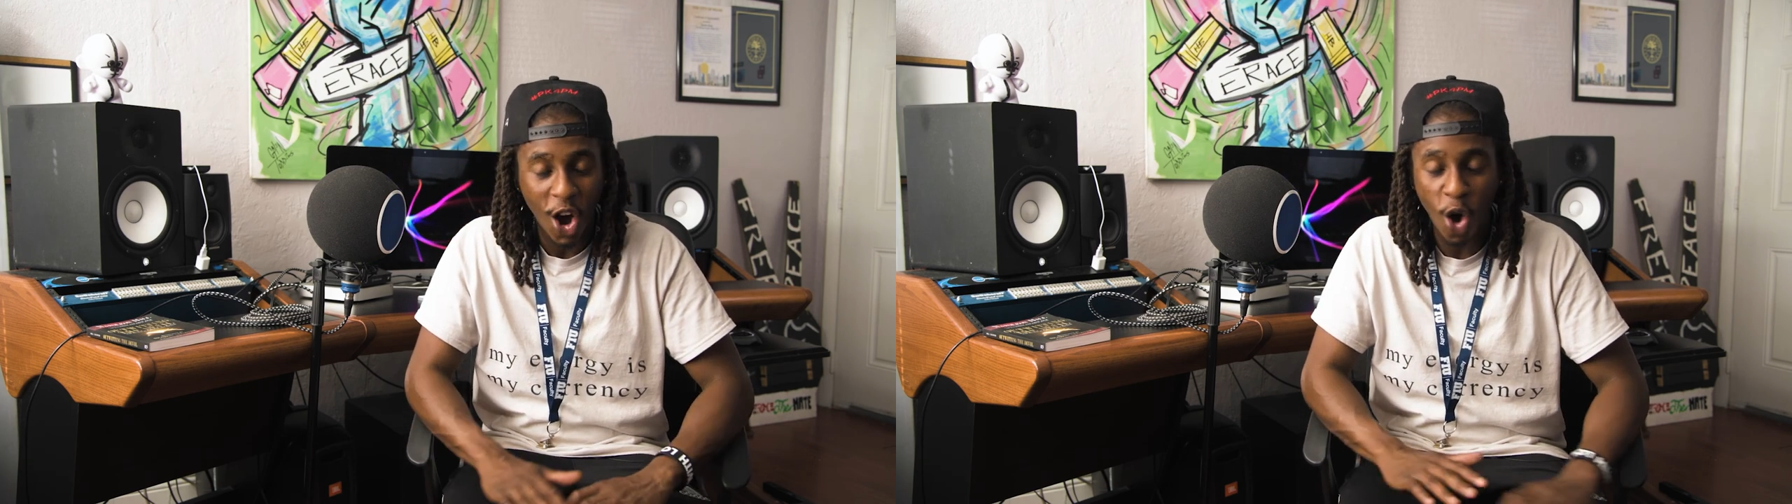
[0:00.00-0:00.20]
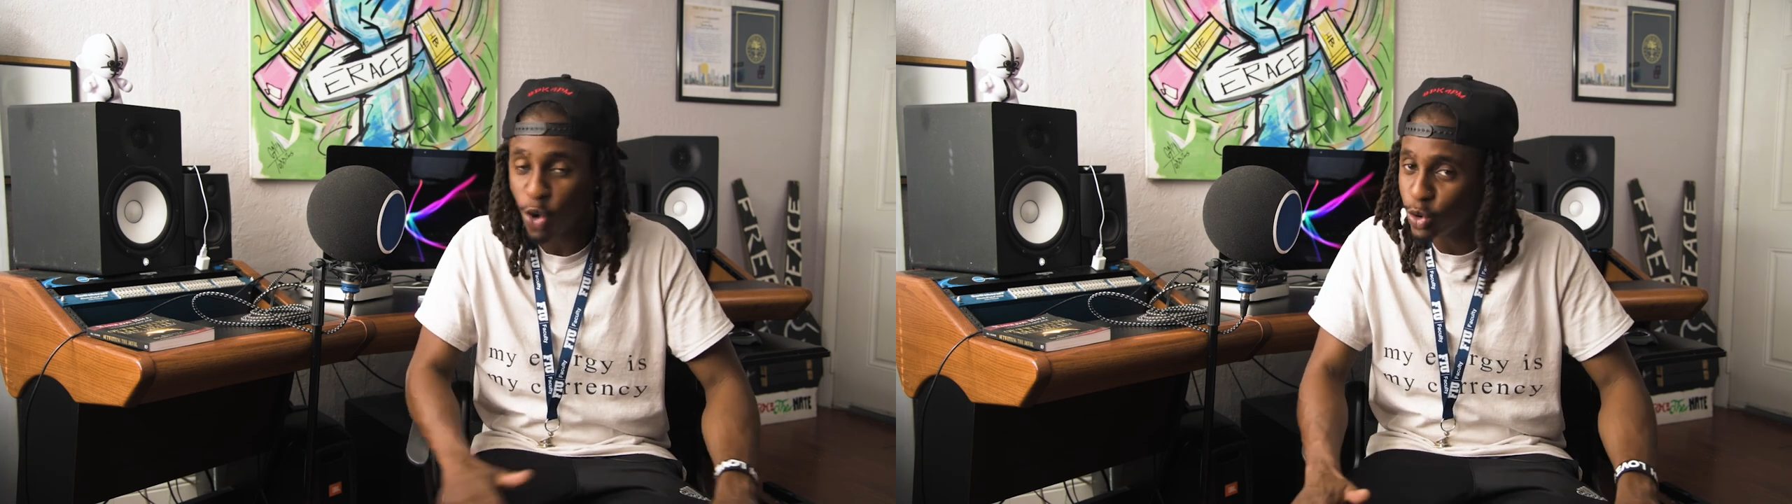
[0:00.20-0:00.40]

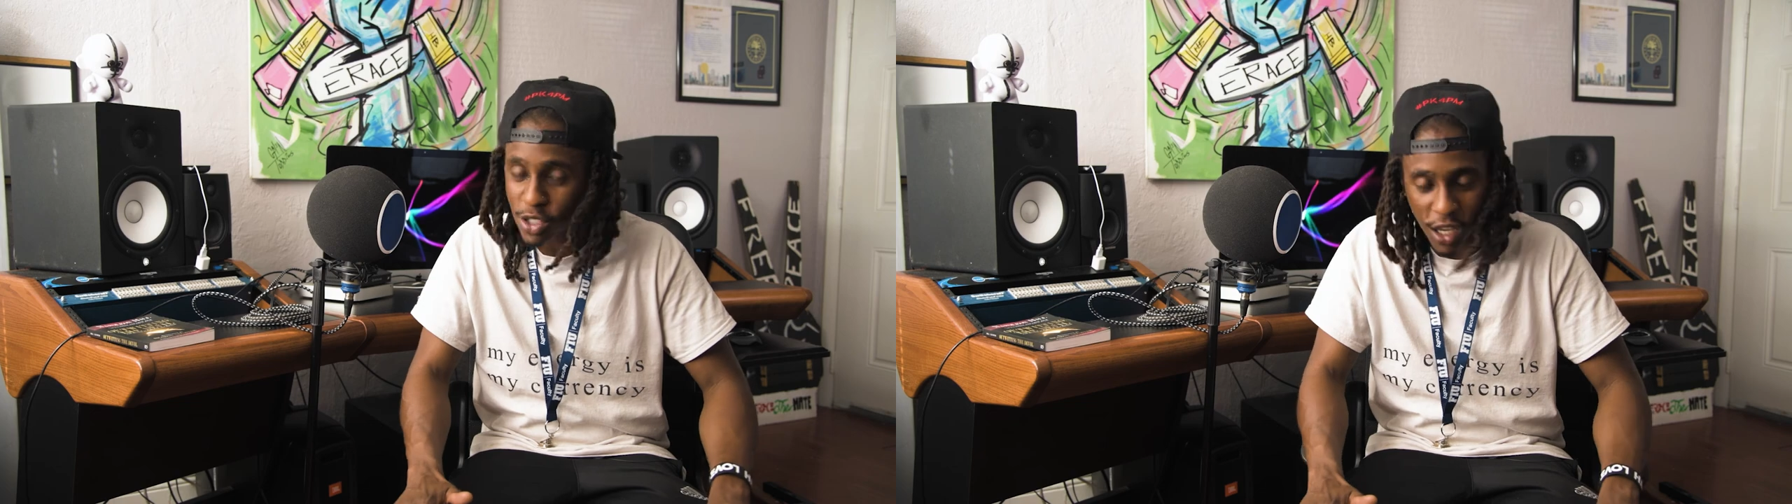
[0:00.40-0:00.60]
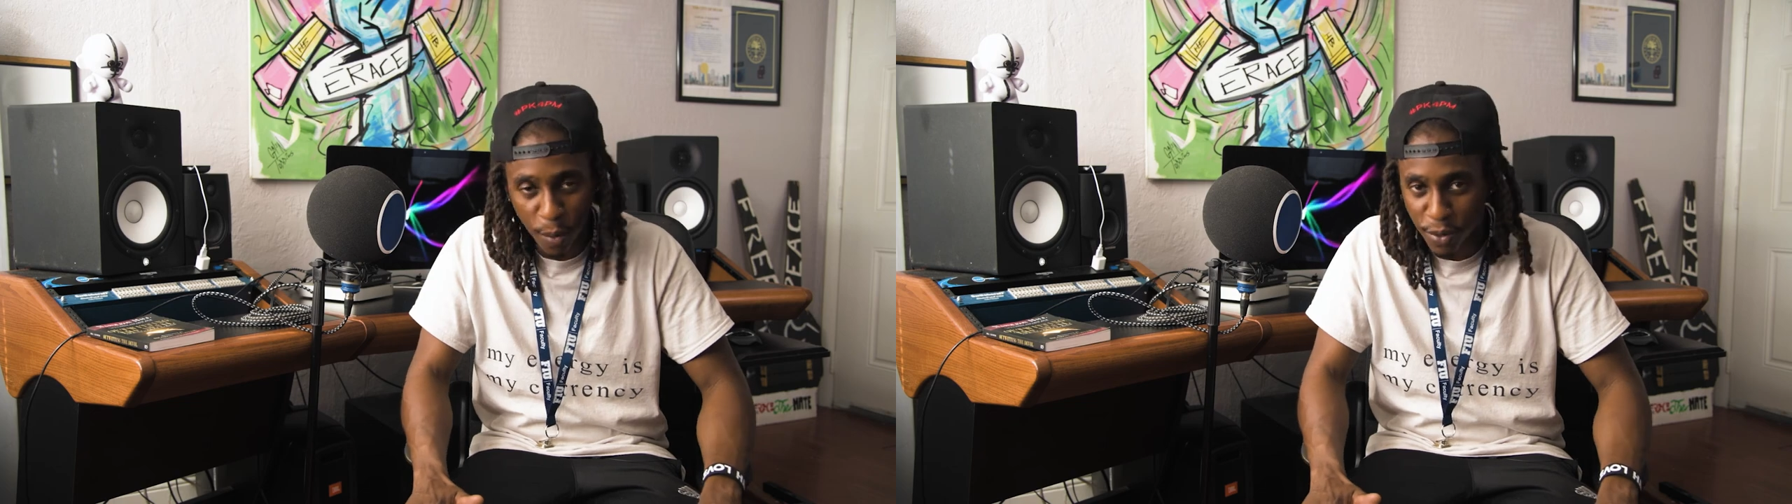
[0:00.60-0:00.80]
whole
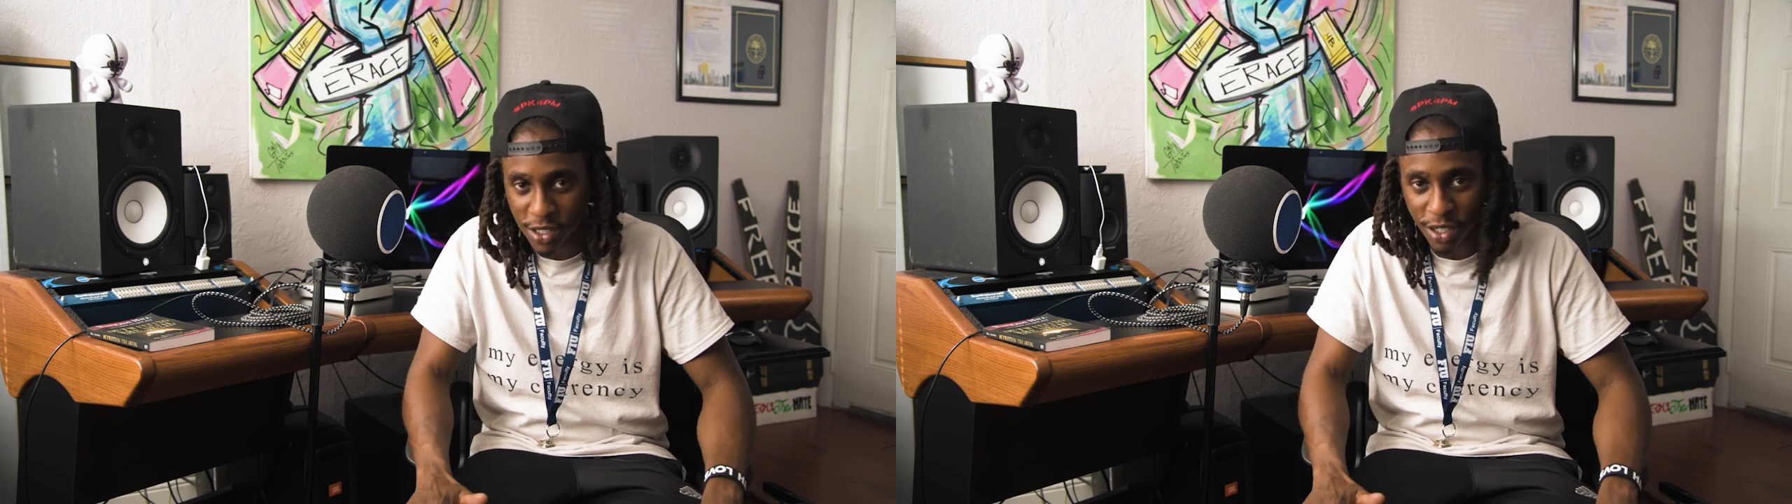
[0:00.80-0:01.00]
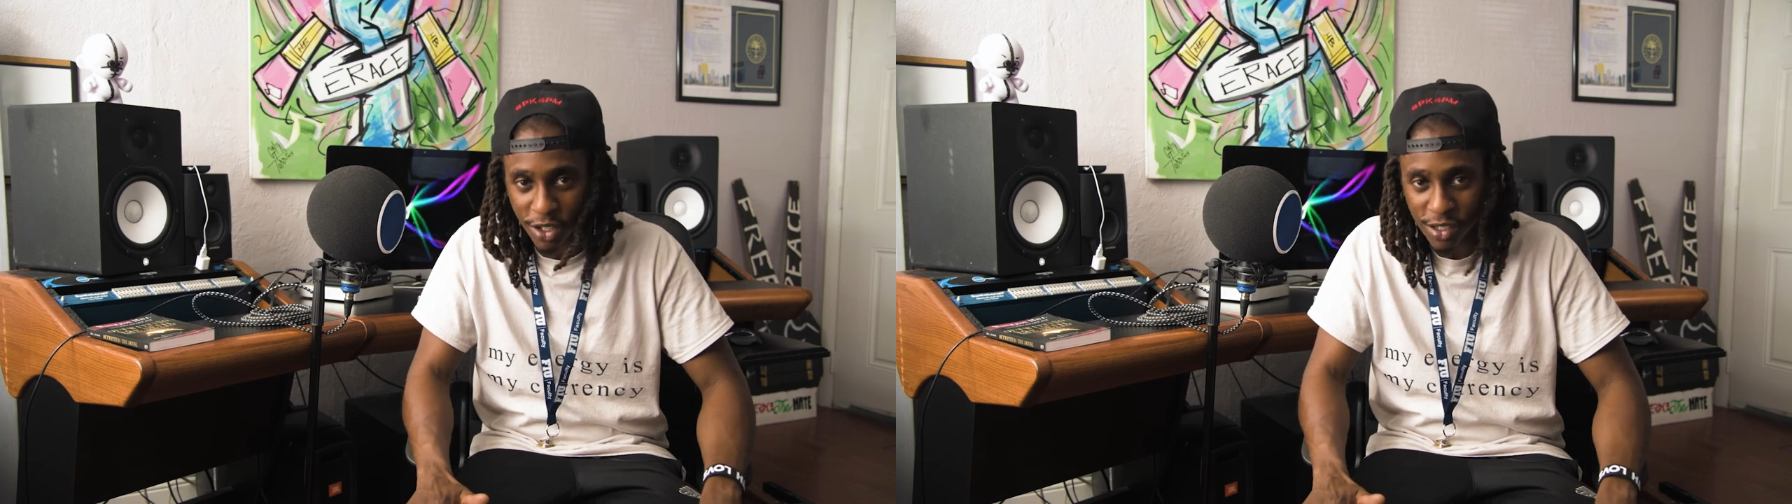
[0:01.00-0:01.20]
new set of
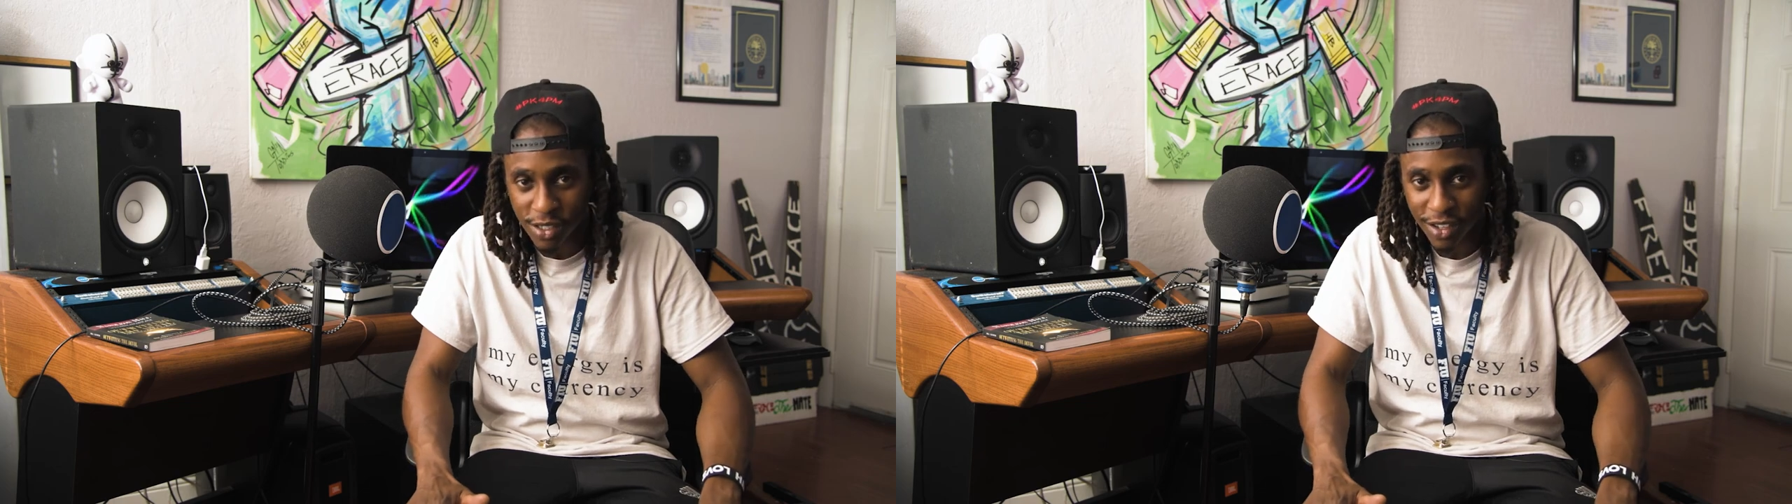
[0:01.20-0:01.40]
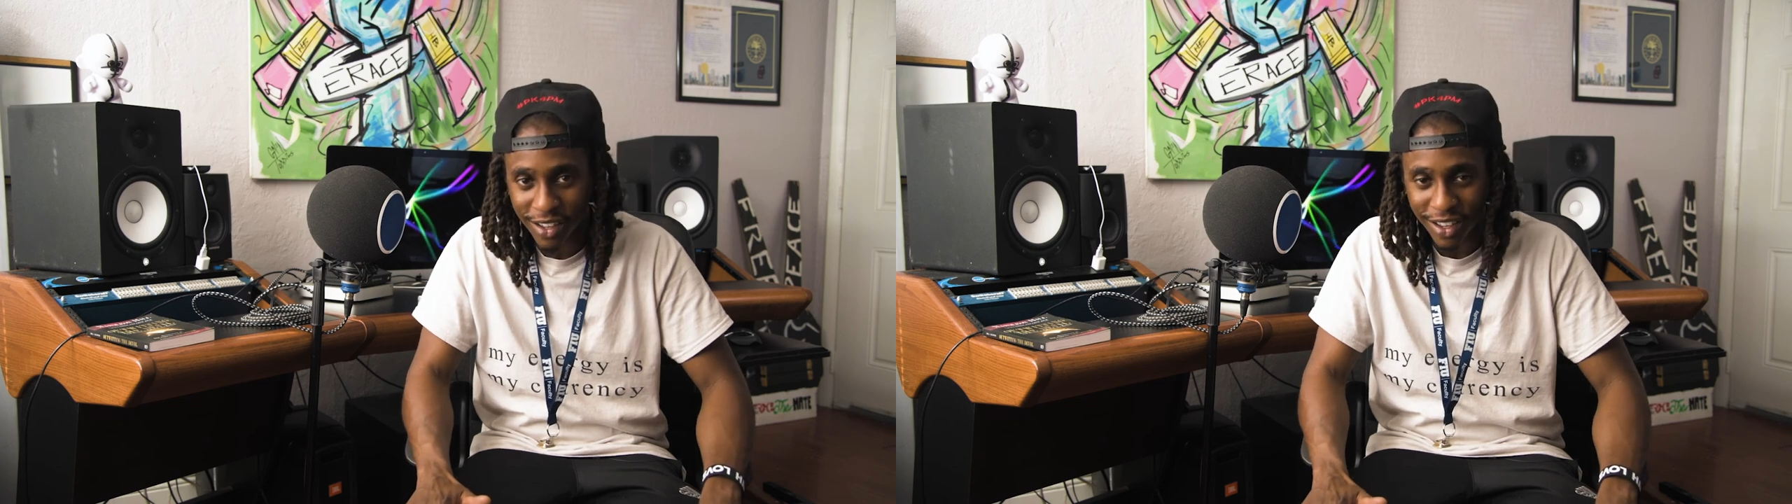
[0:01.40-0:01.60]
presenters,